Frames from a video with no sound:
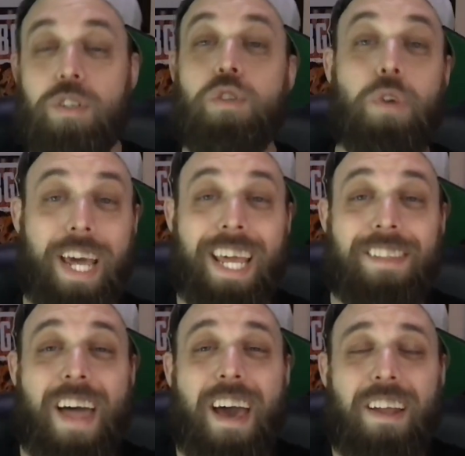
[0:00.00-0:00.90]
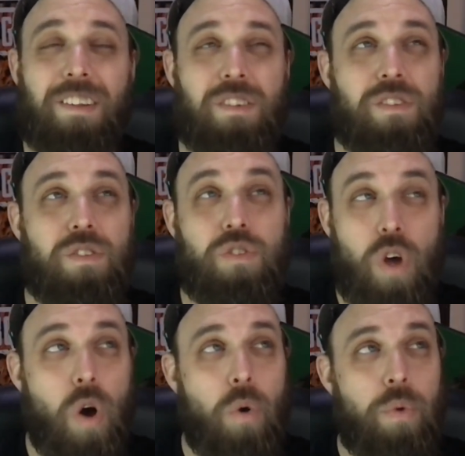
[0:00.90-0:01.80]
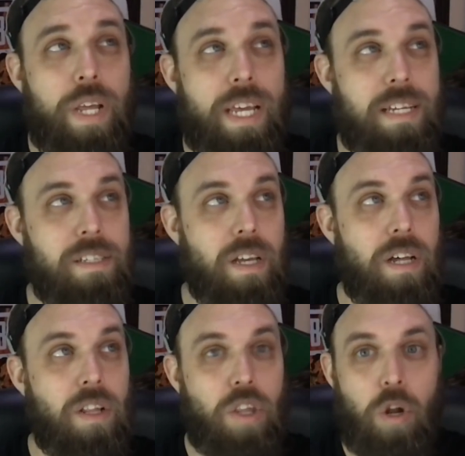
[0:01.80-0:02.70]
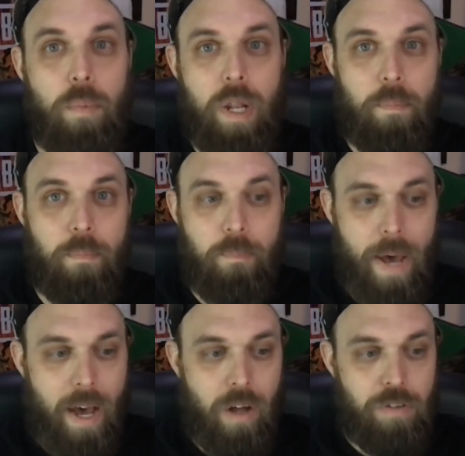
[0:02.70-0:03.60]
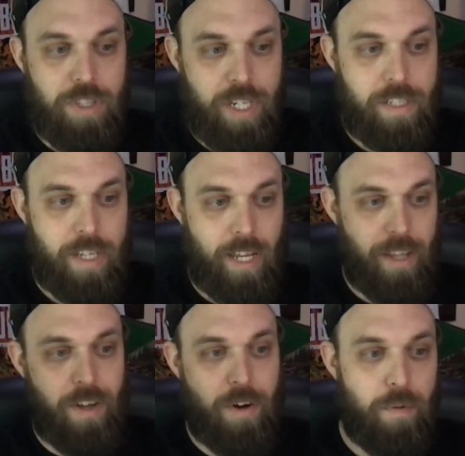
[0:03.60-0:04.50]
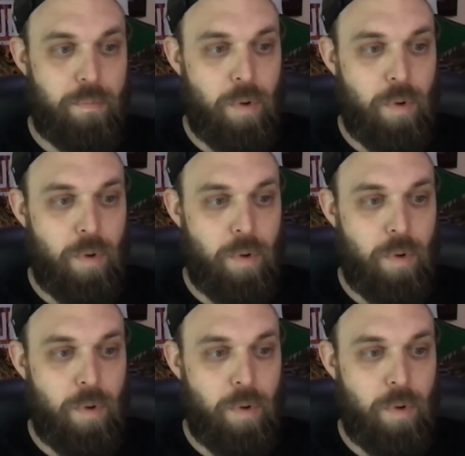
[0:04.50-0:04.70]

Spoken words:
So getting in that zone is a little bit about just getting your